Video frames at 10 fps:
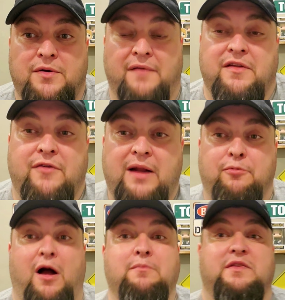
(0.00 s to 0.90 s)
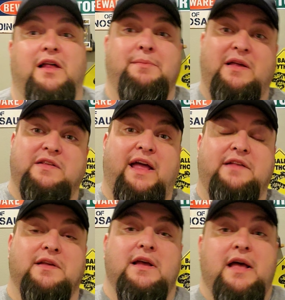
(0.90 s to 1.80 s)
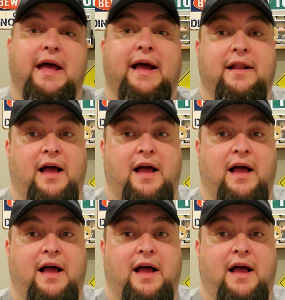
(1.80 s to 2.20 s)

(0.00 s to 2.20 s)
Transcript: I've never had a problem selling my snakes, and